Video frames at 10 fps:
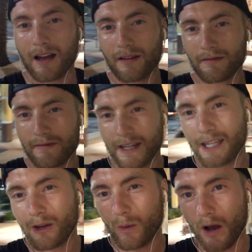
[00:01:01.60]

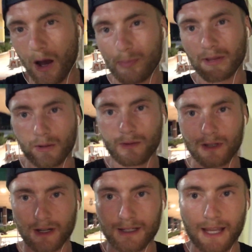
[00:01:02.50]
video uploads
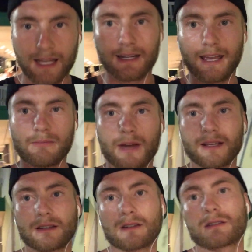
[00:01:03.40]
on a day-to-day
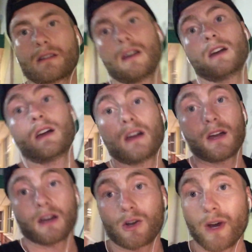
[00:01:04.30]
basis.
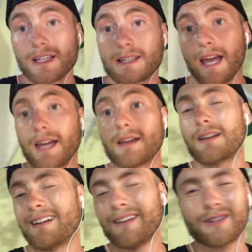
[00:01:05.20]
Great day,
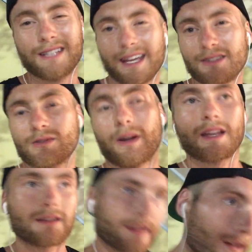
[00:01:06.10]
every day is
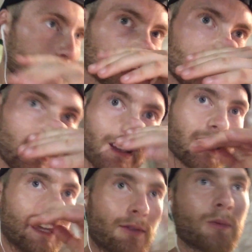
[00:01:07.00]
great,
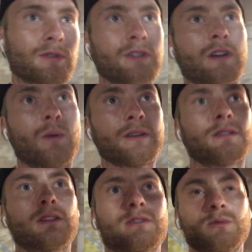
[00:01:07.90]
even when you're
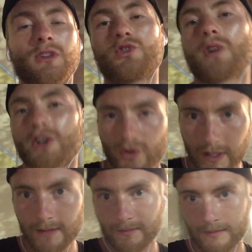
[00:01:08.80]
going through the
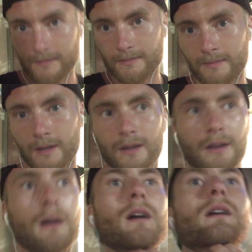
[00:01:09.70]
drudgery
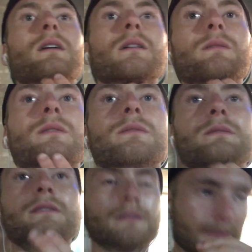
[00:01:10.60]
of
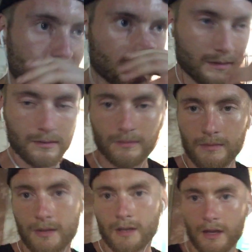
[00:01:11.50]

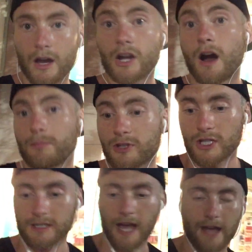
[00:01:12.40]

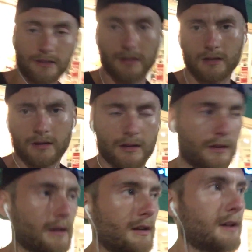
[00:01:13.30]
accomplishing tasks.
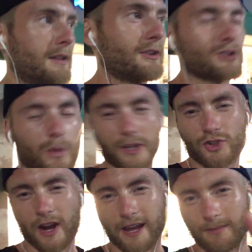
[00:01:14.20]
There's always
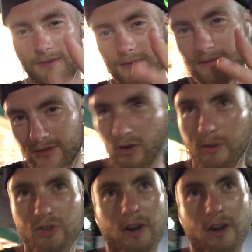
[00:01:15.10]
triumph. There's always